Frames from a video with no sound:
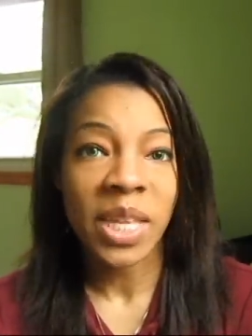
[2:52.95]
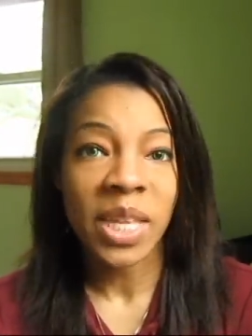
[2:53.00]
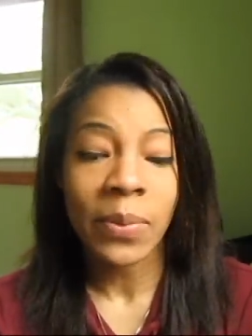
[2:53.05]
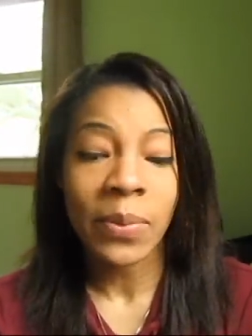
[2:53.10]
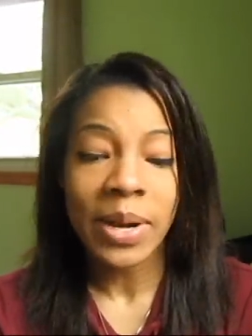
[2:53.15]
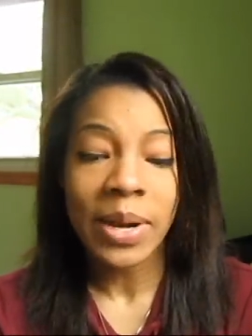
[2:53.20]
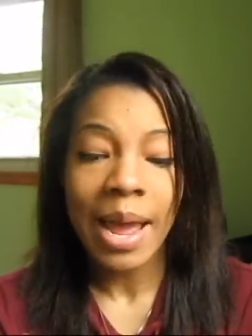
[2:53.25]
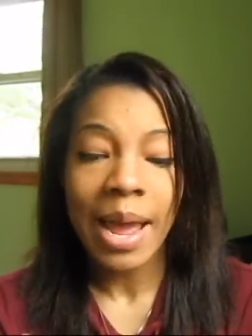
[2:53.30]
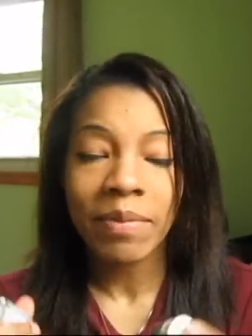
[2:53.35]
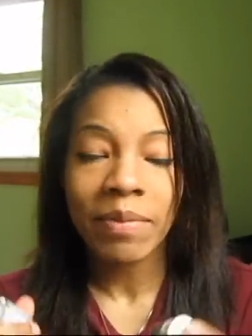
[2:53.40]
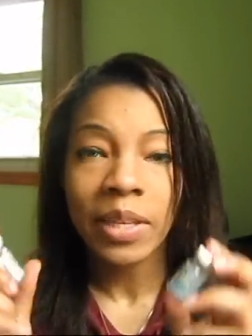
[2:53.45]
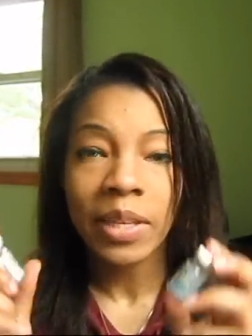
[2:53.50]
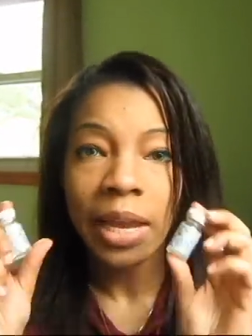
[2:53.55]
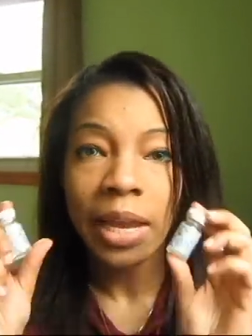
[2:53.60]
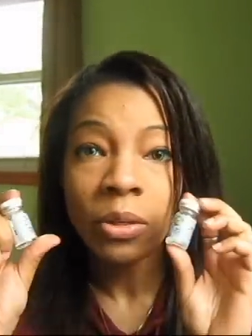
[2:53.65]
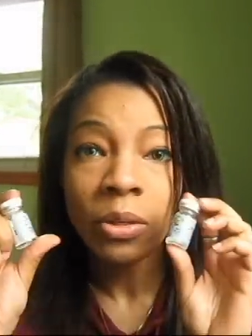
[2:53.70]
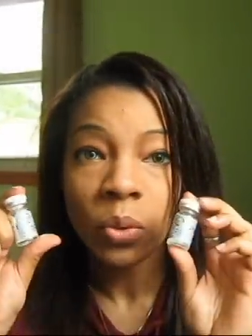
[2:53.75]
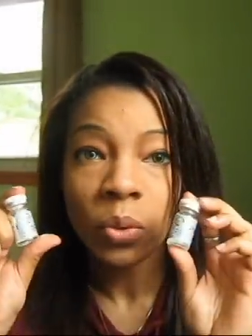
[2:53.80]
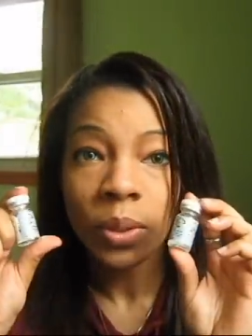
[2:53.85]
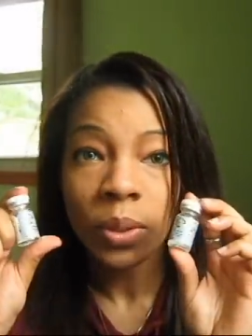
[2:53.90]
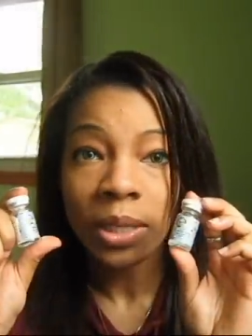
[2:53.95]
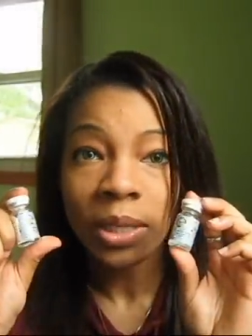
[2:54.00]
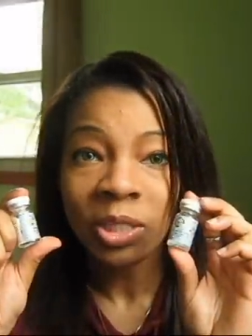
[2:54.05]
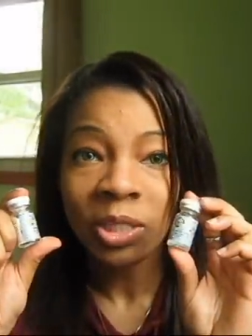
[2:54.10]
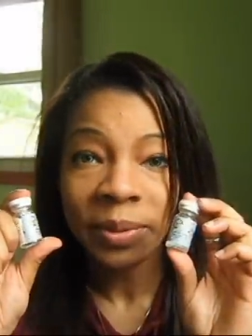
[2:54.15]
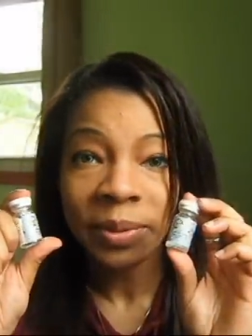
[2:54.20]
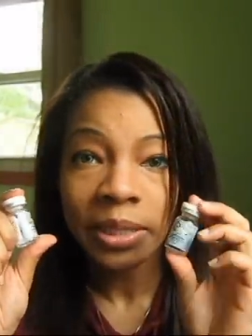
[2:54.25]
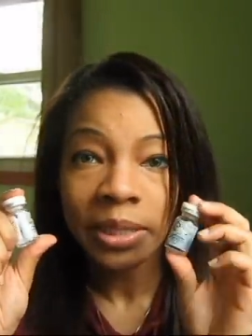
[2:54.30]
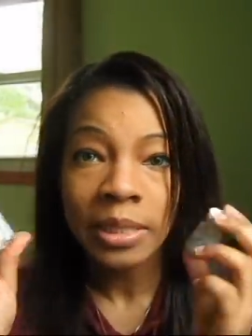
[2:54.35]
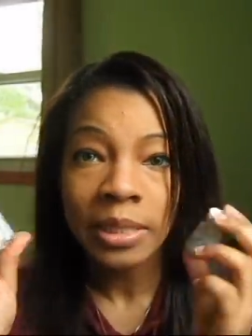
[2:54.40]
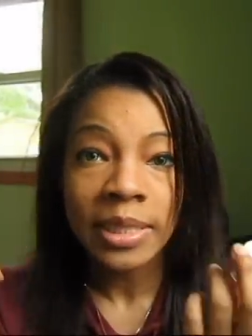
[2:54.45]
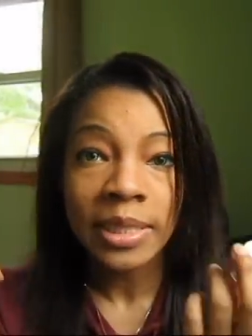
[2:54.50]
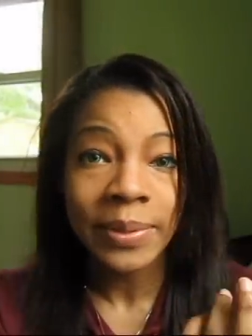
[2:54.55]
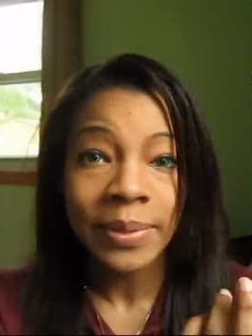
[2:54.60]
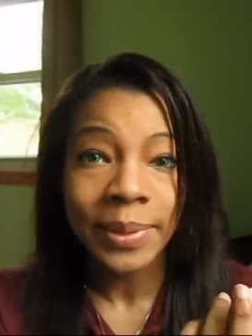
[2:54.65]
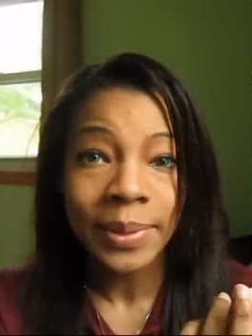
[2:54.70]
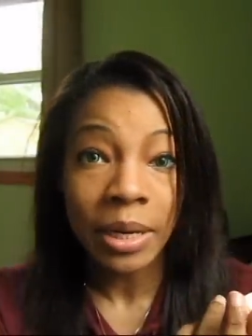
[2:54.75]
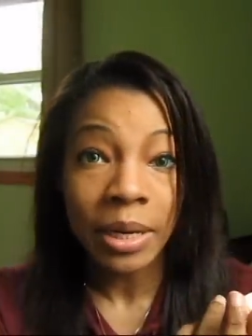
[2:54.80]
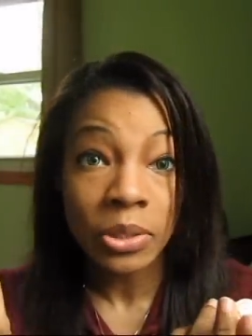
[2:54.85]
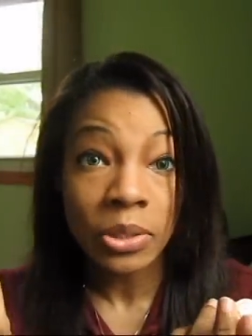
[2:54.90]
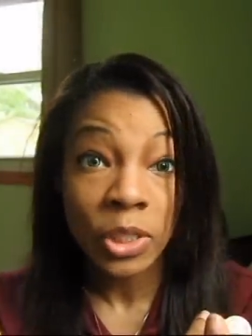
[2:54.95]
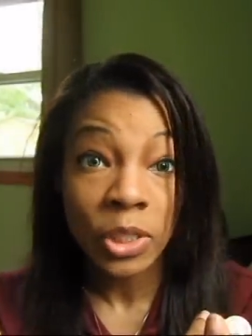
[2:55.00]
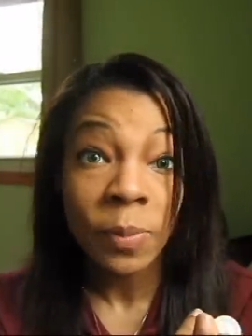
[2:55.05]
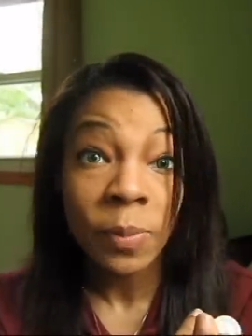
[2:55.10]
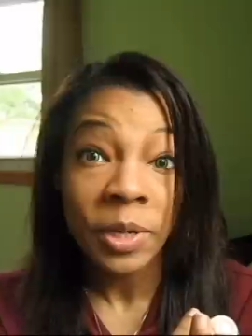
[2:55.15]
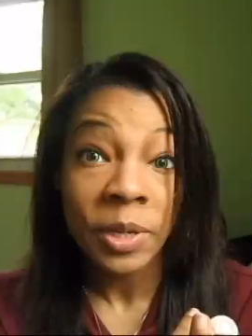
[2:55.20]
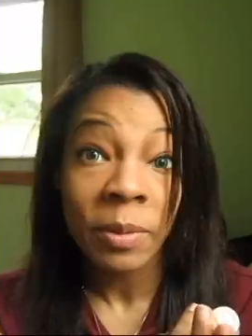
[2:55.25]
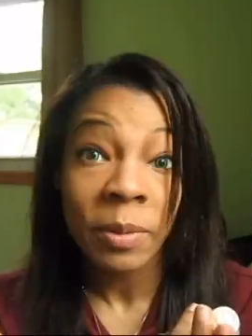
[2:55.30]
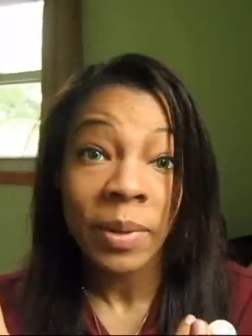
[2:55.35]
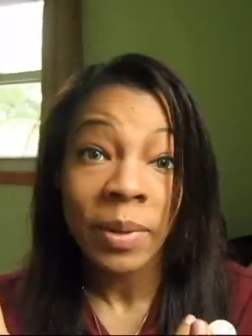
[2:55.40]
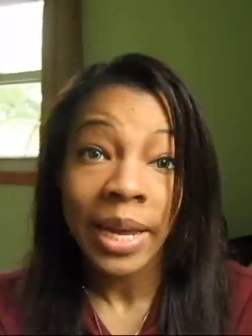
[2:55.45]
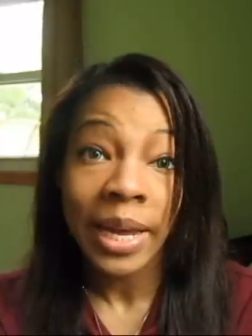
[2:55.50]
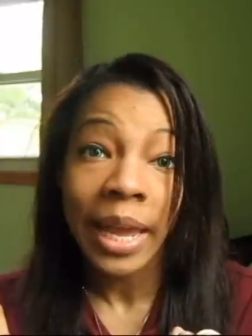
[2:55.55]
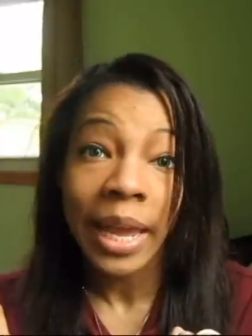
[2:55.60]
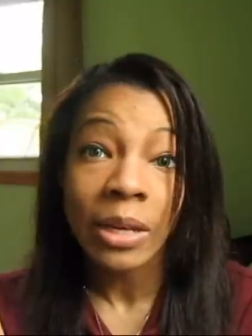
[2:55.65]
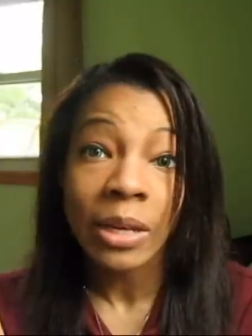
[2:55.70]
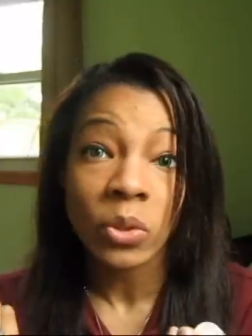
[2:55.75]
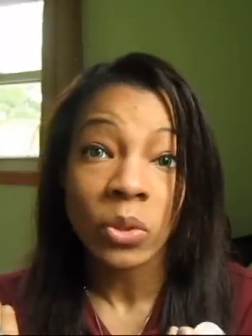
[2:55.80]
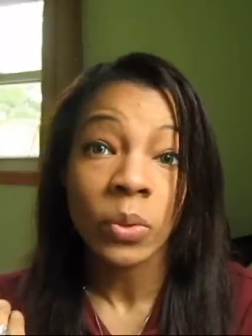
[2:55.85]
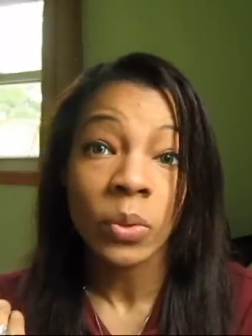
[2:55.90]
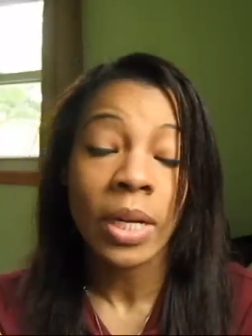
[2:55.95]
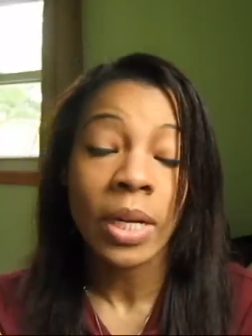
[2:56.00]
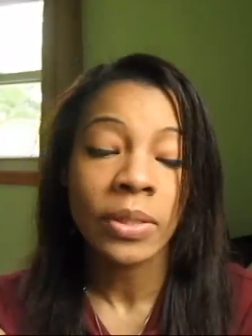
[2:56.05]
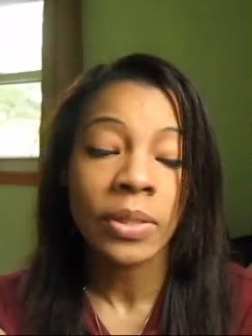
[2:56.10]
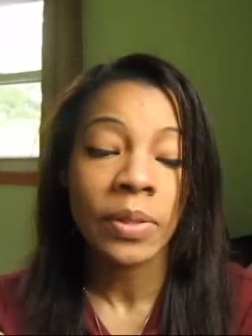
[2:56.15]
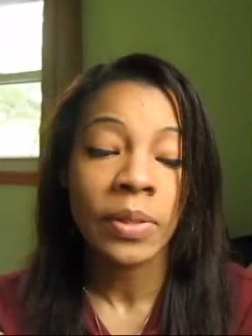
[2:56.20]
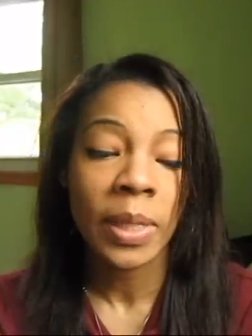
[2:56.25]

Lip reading: They won't have the Angel Color because they were not distributed by Angel Color.